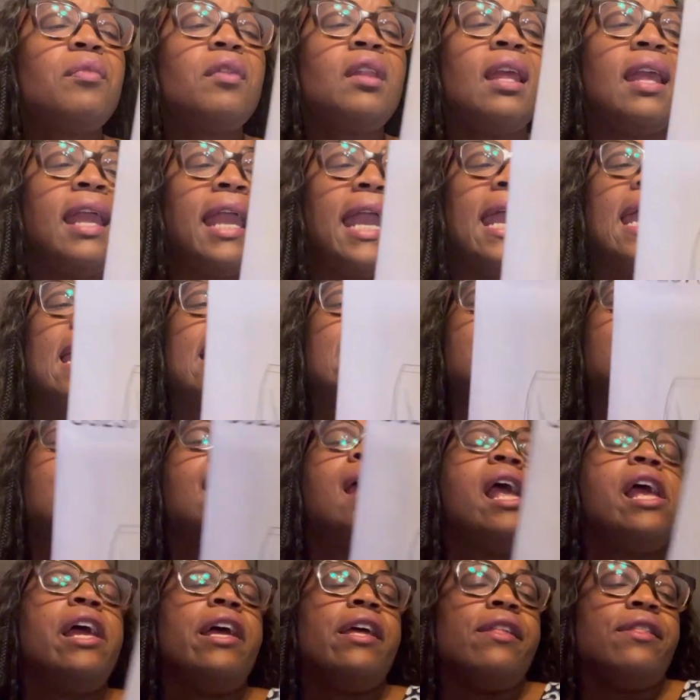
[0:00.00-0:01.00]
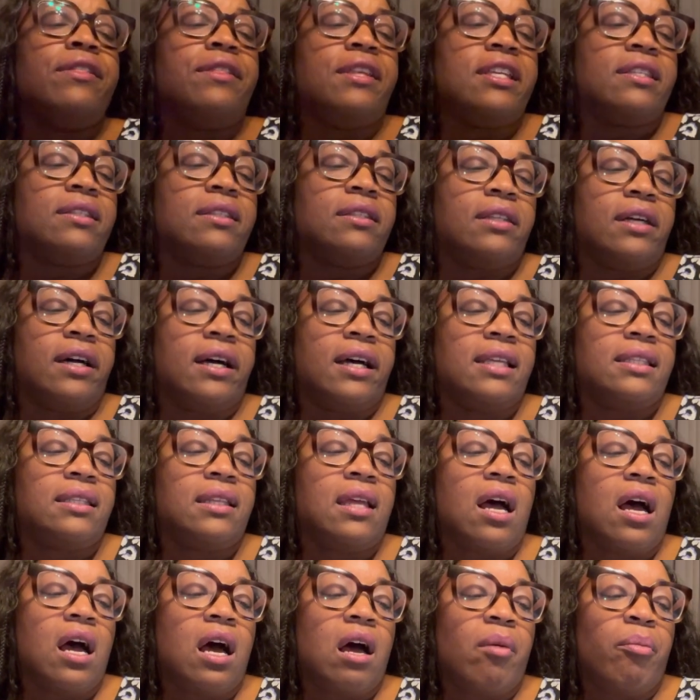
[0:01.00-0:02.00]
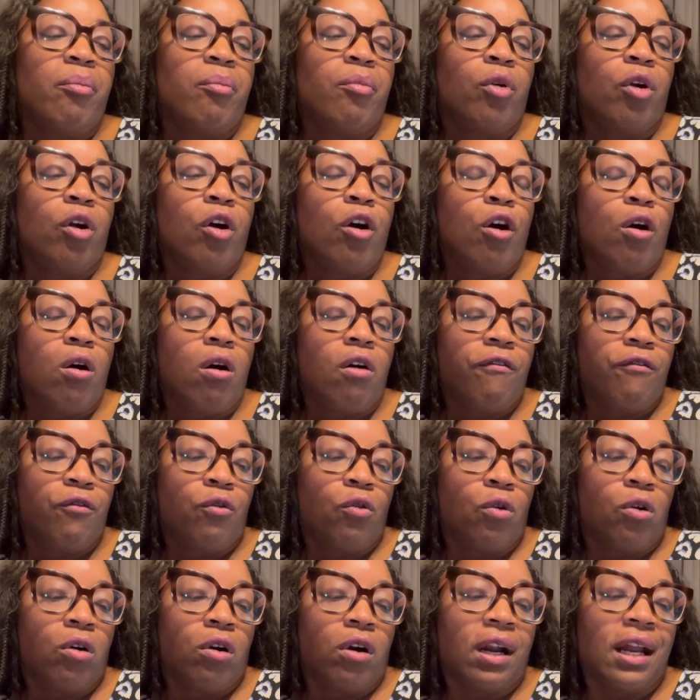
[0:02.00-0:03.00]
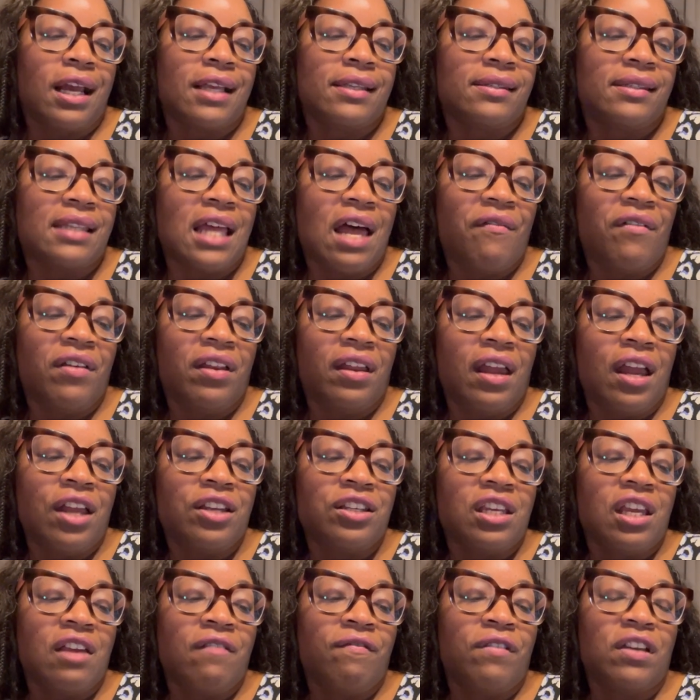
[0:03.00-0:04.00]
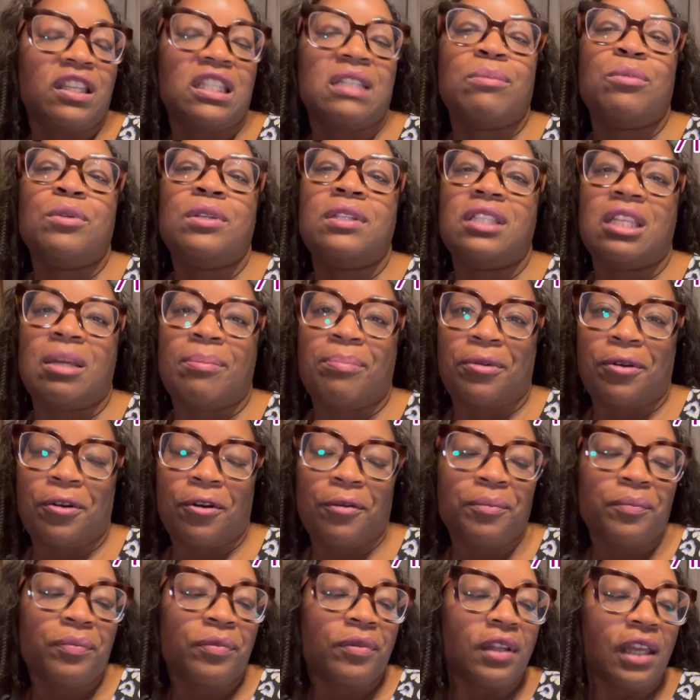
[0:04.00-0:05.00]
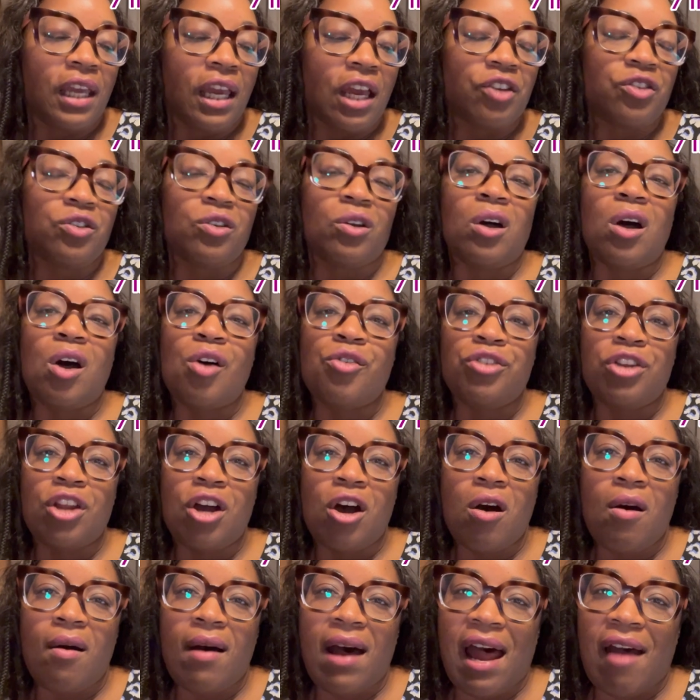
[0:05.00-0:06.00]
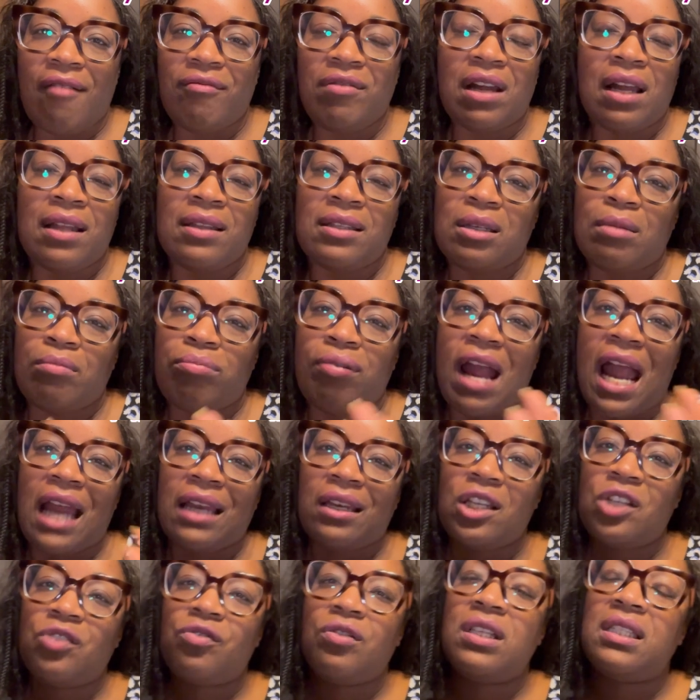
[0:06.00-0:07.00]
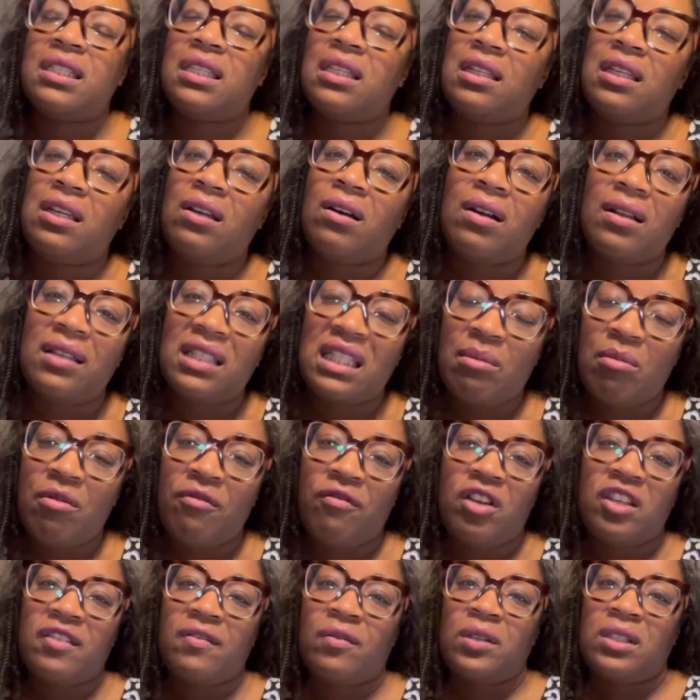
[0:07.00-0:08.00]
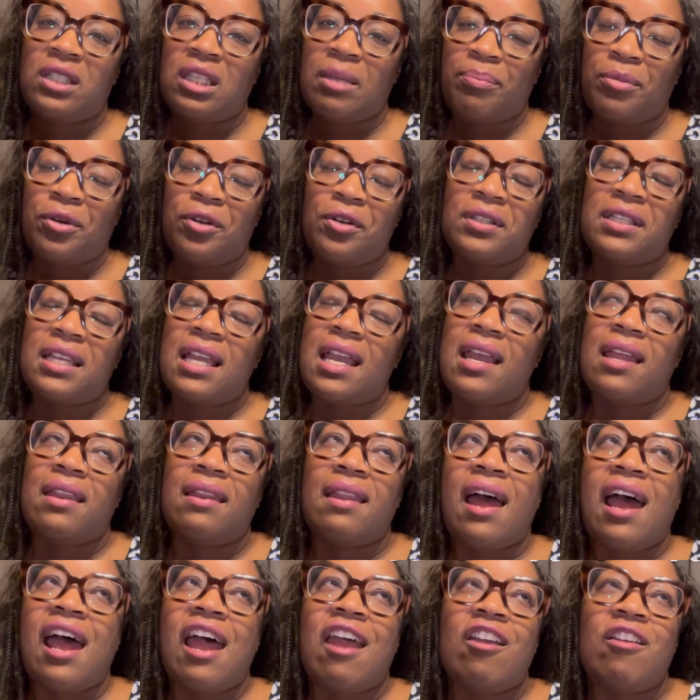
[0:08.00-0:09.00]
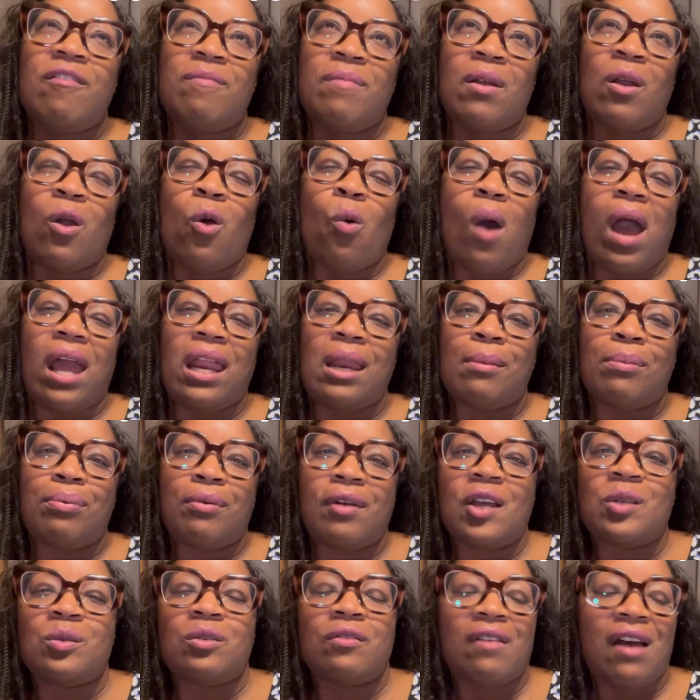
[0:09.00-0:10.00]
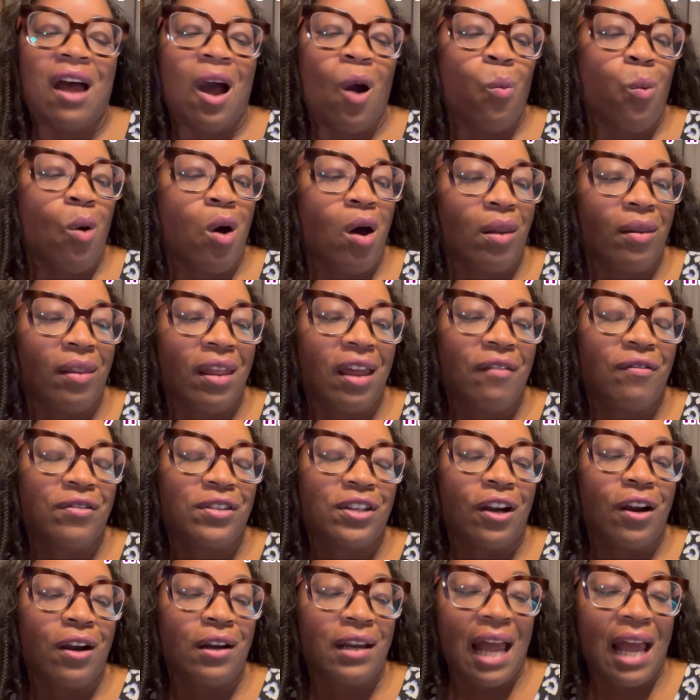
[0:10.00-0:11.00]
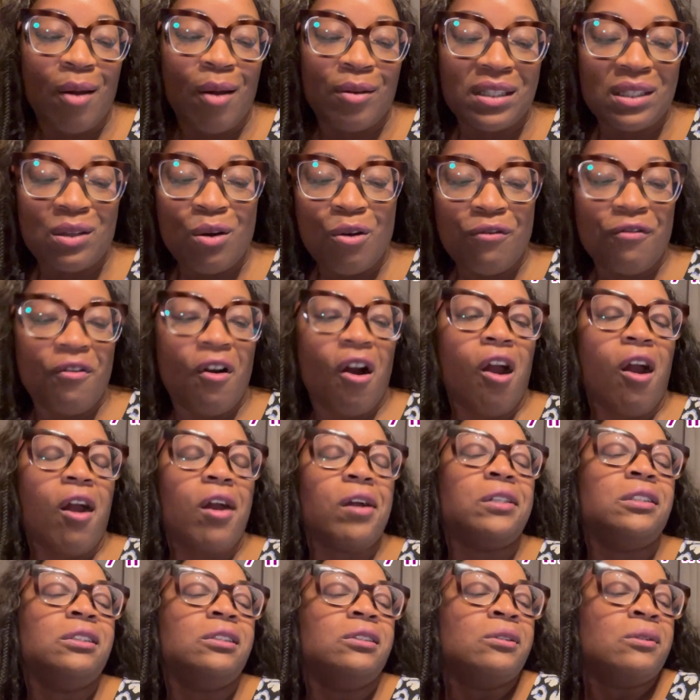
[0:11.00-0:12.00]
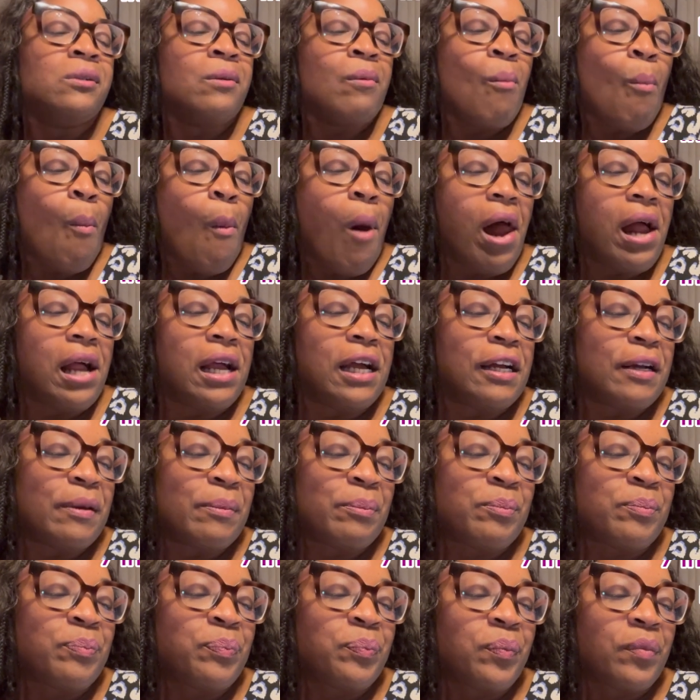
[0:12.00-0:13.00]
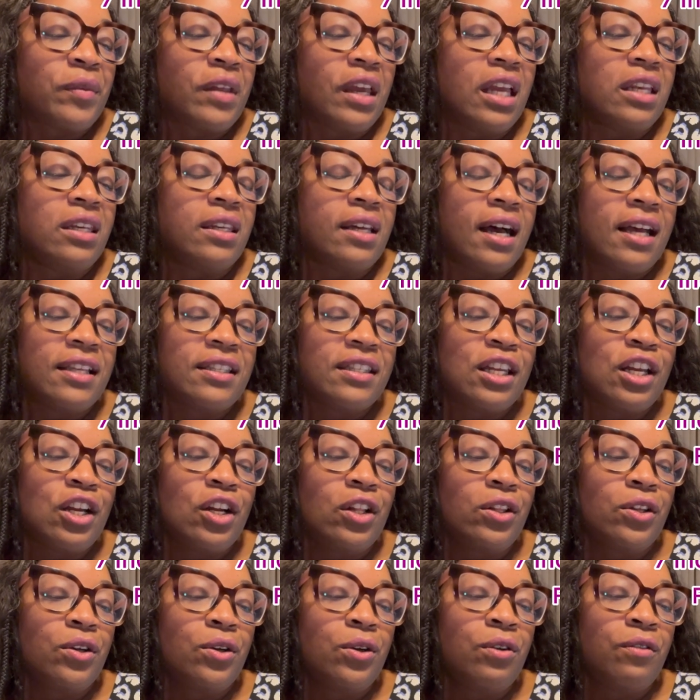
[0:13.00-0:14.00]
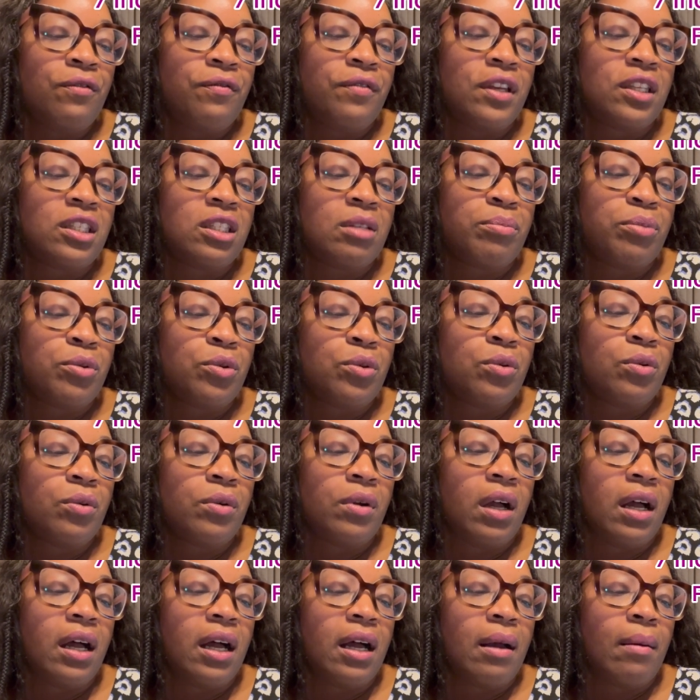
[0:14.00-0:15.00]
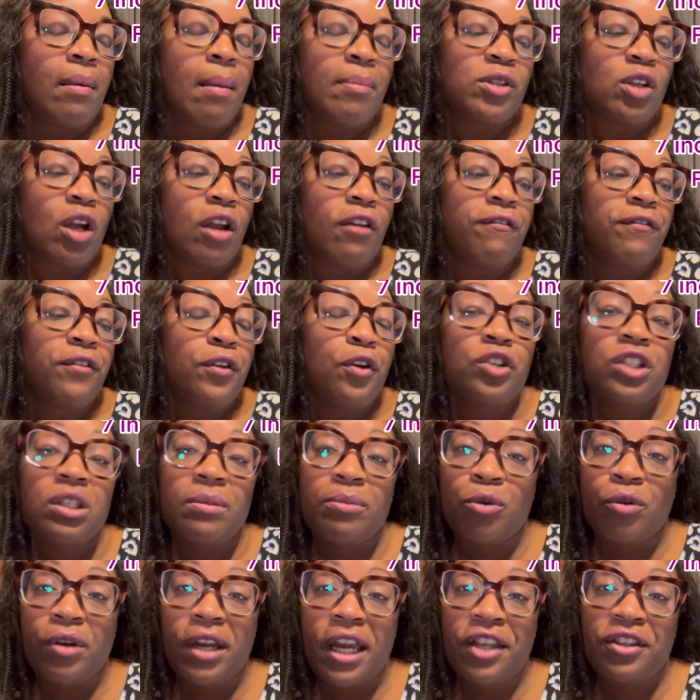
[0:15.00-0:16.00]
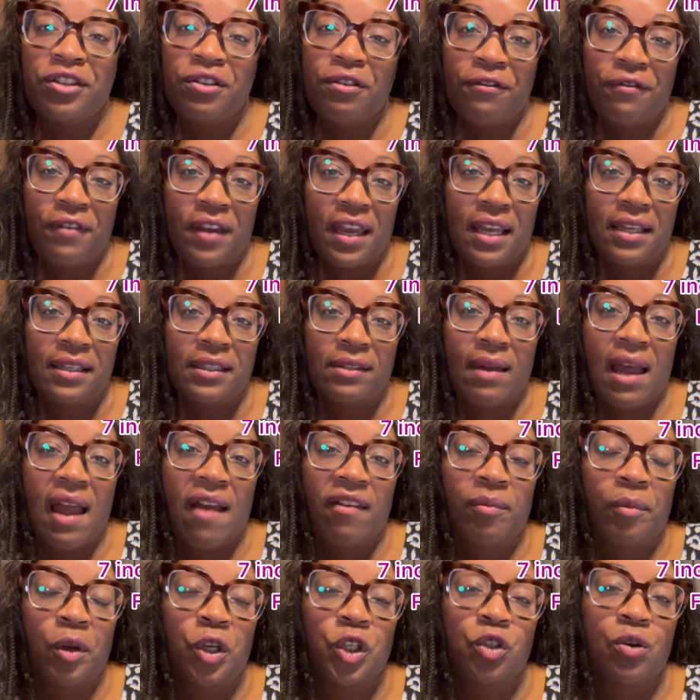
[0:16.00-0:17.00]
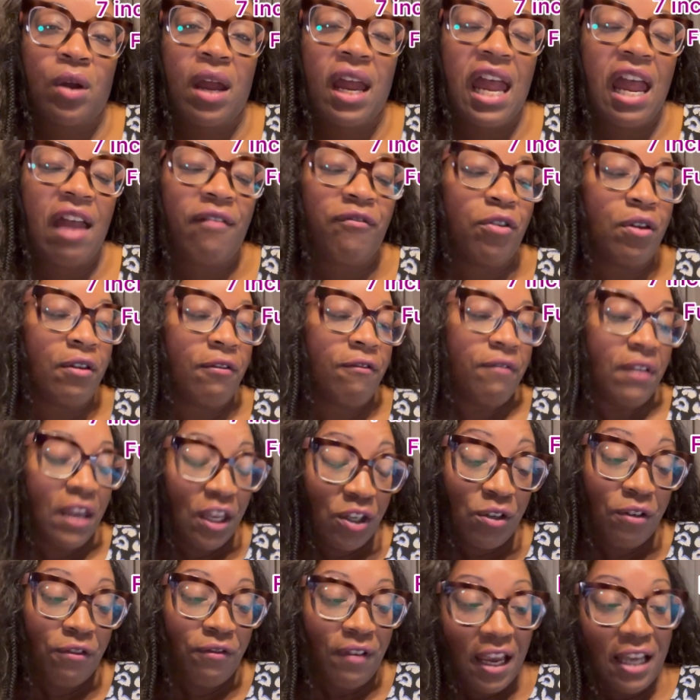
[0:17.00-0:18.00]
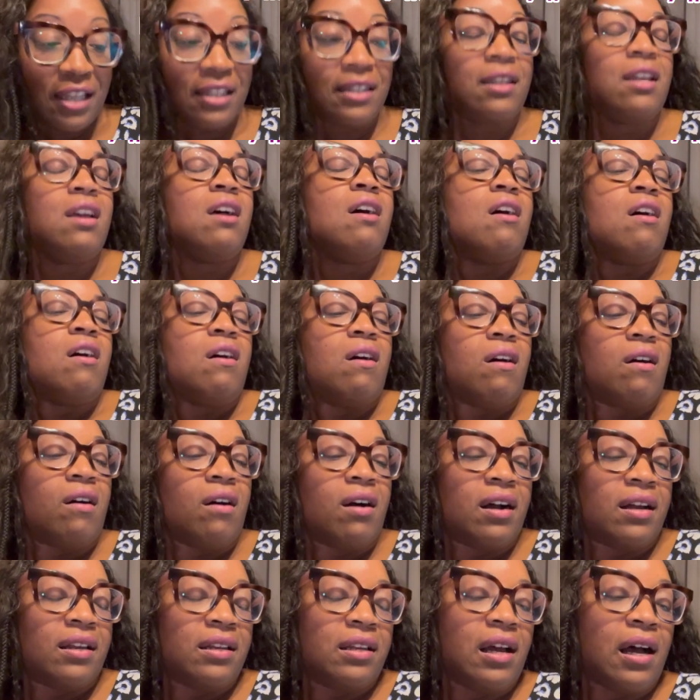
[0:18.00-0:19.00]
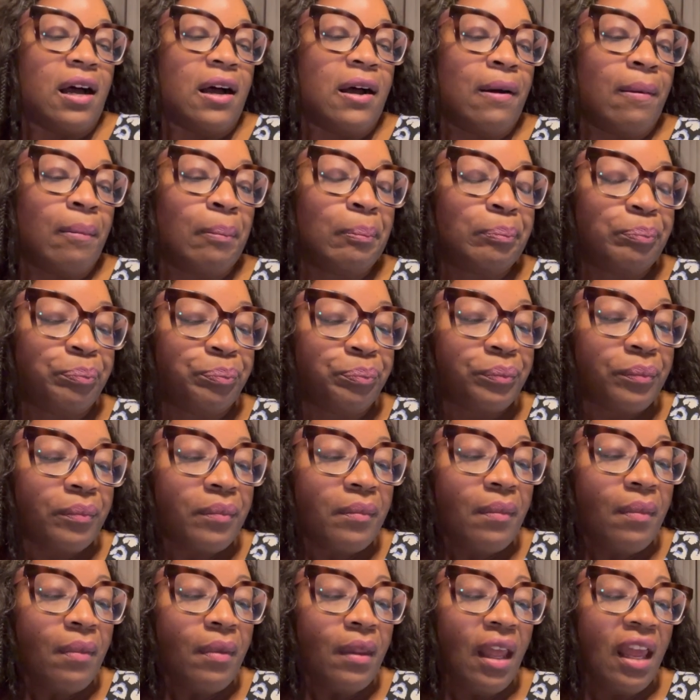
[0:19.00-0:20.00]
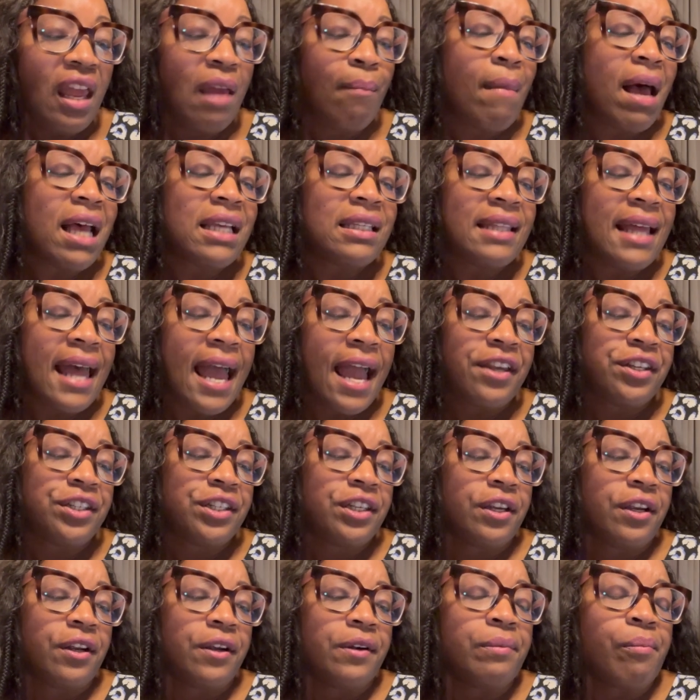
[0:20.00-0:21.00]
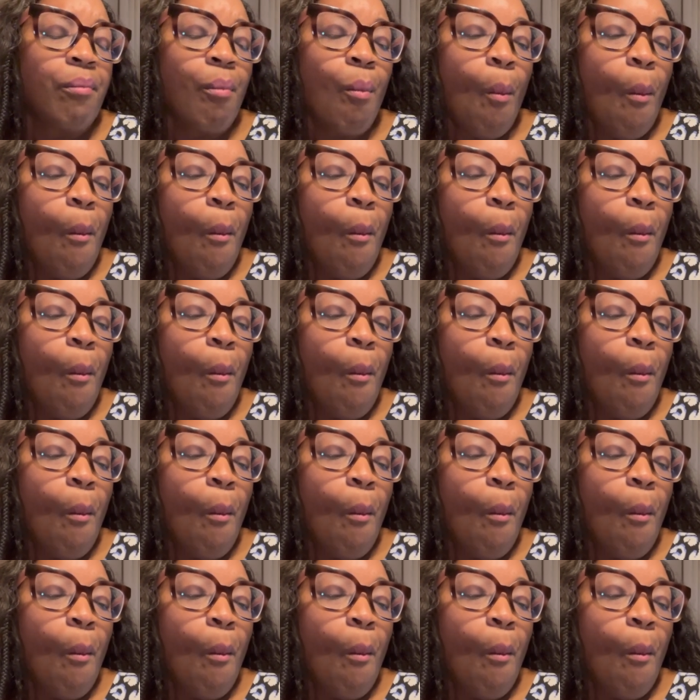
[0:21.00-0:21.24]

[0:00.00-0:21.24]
And this does call for a 7-inch invisible zipper. As you all know, I've done some practice recently on some invisible zippers, and I have been quite impressed with how well they've turned so far. It does include fusible interface. So I have to make sure I have interface on in my stash here.